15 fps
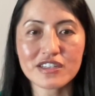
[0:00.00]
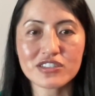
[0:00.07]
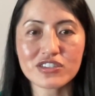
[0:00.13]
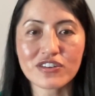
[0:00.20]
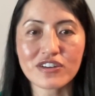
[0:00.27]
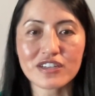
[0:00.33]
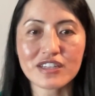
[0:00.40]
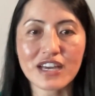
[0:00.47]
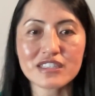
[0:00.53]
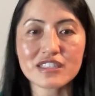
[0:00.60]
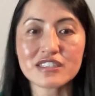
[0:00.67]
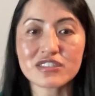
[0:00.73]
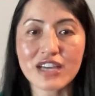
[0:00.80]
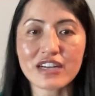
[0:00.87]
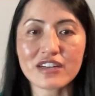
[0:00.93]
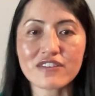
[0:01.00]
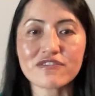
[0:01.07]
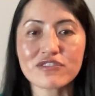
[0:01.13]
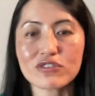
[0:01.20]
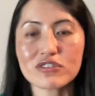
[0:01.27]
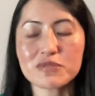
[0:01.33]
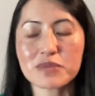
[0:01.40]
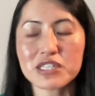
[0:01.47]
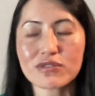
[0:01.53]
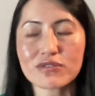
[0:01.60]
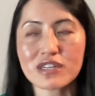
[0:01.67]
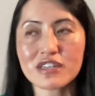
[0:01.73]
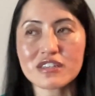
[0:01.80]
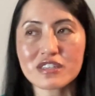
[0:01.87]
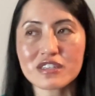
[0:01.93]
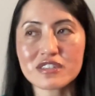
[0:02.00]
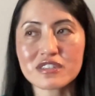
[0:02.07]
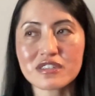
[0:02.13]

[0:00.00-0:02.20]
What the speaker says: ensuring that the data flows between the